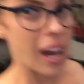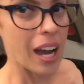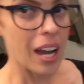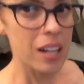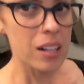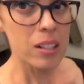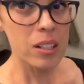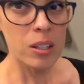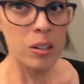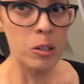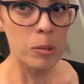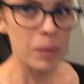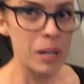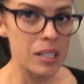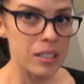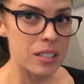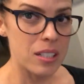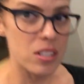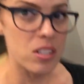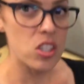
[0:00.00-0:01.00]
I don't know
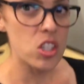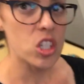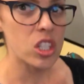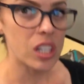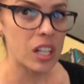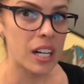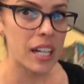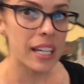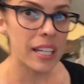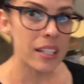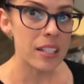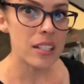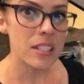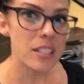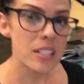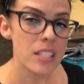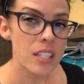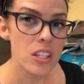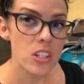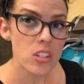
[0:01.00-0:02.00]
about this
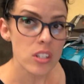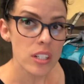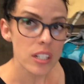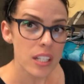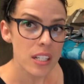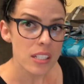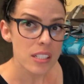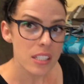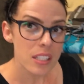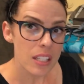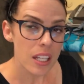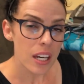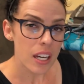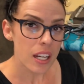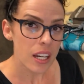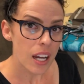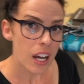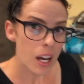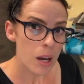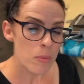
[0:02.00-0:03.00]
giant teacher desk
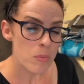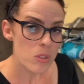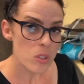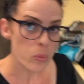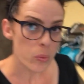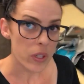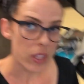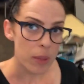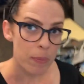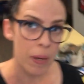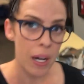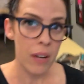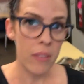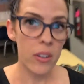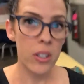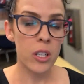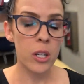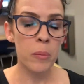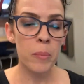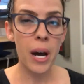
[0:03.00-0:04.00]
that comes with my
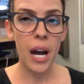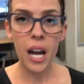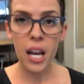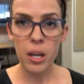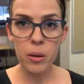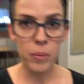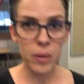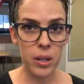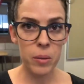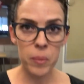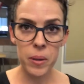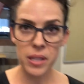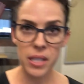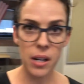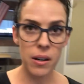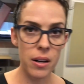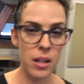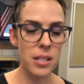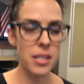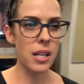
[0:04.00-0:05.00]
room. I went
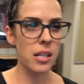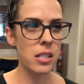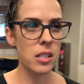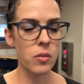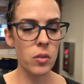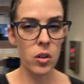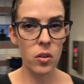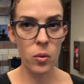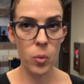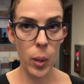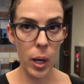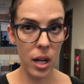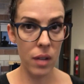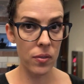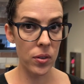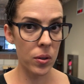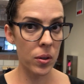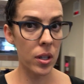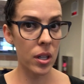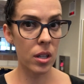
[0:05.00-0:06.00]
without a desk for quite a
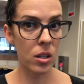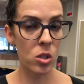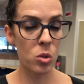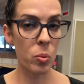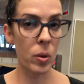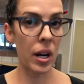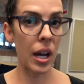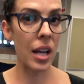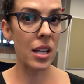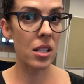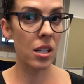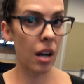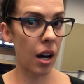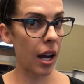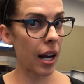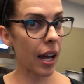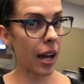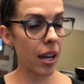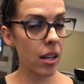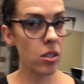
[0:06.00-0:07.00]
few years when I
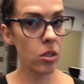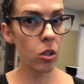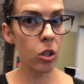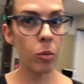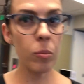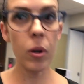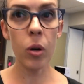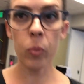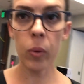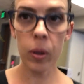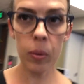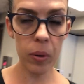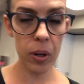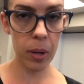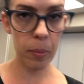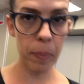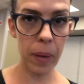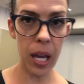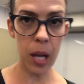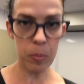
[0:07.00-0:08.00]
taught high school, but we were
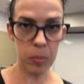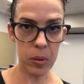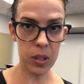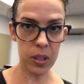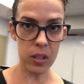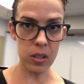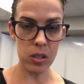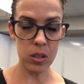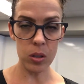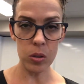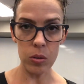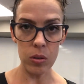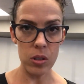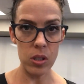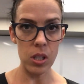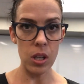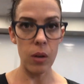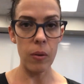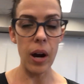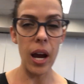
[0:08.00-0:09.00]
a paperless school,
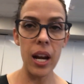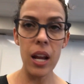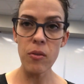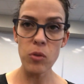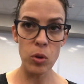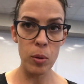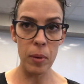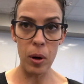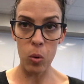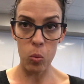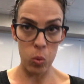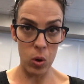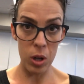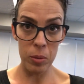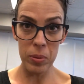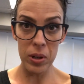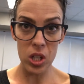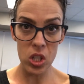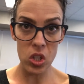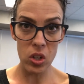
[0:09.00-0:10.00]
so I didn't have to worry about
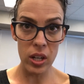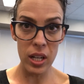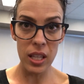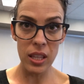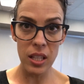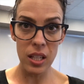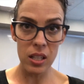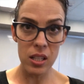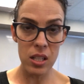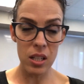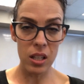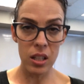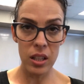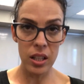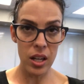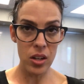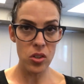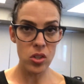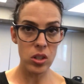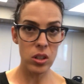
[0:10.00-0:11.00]
workbooks or anything to collect